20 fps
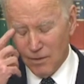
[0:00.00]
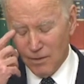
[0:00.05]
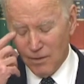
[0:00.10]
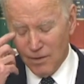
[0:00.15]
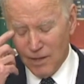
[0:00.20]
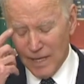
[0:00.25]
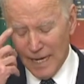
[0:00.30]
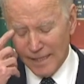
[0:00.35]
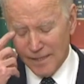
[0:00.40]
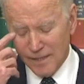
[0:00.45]

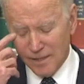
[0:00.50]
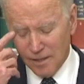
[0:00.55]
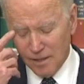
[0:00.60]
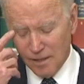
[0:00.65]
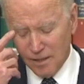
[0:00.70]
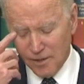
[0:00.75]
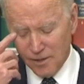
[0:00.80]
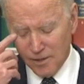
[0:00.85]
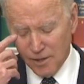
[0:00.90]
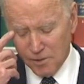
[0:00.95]
That's
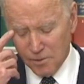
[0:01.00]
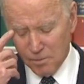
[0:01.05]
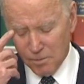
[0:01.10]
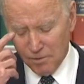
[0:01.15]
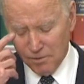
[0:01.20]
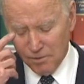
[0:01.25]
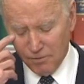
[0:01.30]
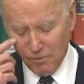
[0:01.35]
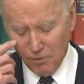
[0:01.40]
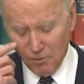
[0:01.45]
a
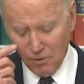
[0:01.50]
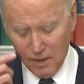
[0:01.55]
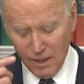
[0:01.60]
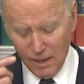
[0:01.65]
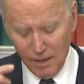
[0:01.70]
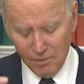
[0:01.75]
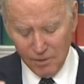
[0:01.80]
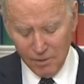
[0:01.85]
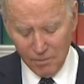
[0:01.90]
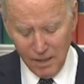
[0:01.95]
judgment for
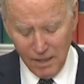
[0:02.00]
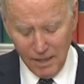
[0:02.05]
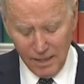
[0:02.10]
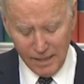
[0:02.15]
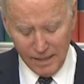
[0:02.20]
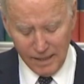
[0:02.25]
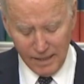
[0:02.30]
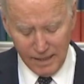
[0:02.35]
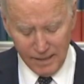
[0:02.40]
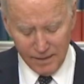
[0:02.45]
him to
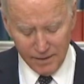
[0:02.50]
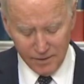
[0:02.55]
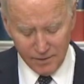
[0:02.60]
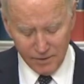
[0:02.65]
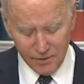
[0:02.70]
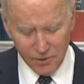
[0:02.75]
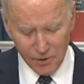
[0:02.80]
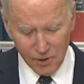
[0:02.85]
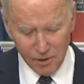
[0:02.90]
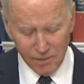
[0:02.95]
make, and a
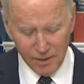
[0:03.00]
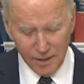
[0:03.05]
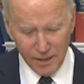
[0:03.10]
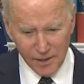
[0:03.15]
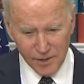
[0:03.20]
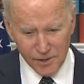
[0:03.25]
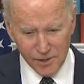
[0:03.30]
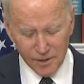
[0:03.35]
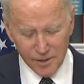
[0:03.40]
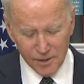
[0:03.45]

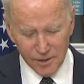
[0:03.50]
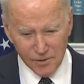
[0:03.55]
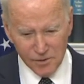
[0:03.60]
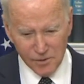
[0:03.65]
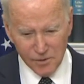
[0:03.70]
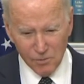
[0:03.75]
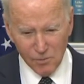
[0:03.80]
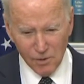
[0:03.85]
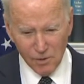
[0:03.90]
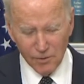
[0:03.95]
determination as
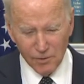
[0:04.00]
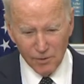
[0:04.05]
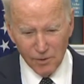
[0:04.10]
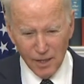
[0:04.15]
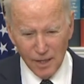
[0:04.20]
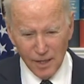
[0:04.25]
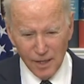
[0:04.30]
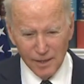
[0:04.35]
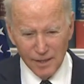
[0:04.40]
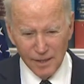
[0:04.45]
to whether or
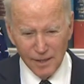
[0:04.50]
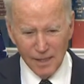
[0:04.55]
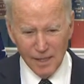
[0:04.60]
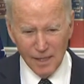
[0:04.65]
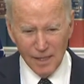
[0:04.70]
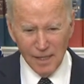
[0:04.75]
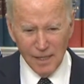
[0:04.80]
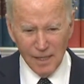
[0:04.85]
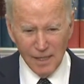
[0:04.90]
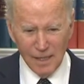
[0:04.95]
not.
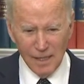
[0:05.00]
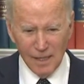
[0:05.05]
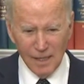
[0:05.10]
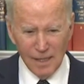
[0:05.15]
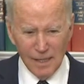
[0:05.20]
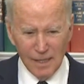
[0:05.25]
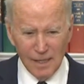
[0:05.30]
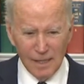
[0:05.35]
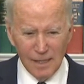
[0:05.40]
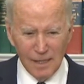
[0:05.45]

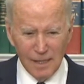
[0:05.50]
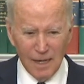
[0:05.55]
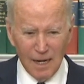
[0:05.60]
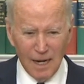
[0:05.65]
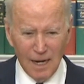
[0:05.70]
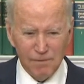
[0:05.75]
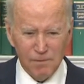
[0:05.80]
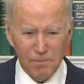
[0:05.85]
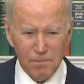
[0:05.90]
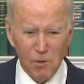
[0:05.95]

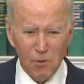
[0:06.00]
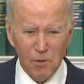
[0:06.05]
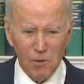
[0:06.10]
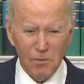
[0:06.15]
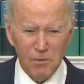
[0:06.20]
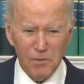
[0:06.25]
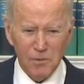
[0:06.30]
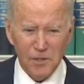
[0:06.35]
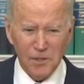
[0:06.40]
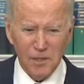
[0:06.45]
I've spoken
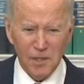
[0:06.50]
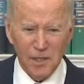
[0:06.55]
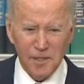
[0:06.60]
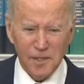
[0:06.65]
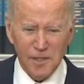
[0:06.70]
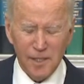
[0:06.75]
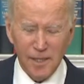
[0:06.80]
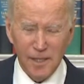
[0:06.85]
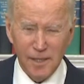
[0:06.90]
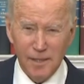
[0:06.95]
with
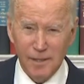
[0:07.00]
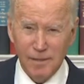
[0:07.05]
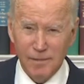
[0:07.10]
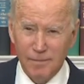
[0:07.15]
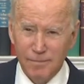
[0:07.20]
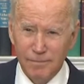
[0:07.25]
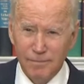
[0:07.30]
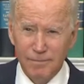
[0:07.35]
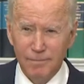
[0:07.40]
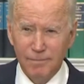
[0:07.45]
Zelensky
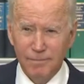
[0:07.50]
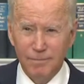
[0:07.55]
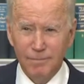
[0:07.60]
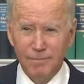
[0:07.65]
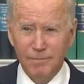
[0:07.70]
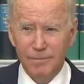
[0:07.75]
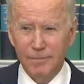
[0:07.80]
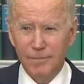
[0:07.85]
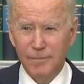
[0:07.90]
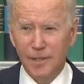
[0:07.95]

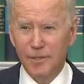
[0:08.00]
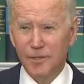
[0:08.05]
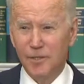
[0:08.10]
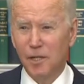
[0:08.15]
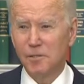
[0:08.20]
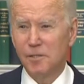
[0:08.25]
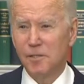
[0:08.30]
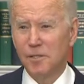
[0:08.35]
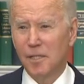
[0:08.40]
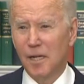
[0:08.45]
a
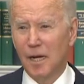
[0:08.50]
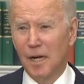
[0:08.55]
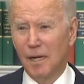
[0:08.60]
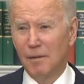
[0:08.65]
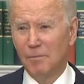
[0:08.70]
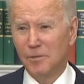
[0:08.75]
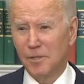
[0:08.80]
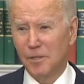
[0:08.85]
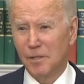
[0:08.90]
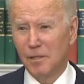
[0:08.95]
dozen
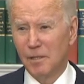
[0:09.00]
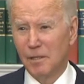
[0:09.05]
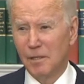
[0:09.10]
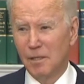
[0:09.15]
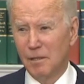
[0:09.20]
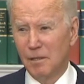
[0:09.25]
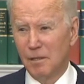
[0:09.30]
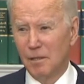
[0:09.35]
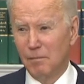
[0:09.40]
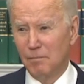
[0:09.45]
times,
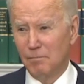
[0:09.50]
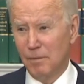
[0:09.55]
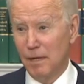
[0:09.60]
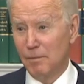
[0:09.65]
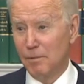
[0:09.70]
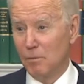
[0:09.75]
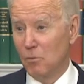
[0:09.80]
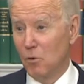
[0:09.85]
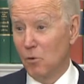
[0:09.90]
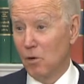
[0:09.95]

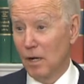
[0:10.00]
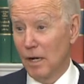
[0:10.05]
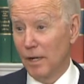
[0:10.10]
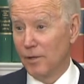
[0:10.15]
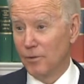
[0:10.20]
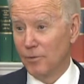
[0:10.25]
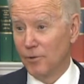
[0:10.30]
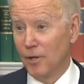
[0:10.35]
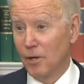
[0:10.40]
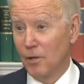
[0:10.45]
maybe more, I
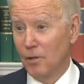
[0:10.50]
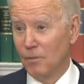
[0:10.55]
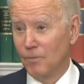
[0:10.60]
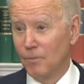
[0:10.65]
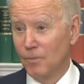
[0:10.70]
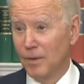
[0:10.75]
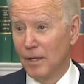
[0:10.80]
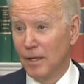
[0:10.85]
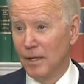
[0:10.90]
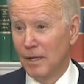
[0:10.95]
don't know.
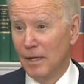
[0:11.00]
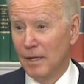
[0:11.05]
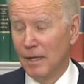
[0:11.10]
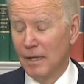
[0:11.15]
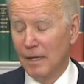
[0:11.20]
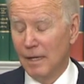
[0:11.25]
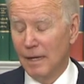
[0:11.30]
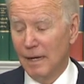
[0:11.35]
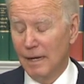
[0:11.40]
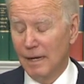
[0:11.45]

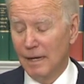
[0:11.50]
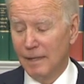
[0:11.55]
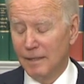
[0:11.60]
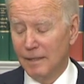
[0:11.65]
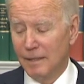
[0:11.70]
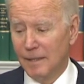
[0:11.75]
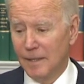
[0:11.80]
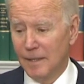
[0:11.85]
And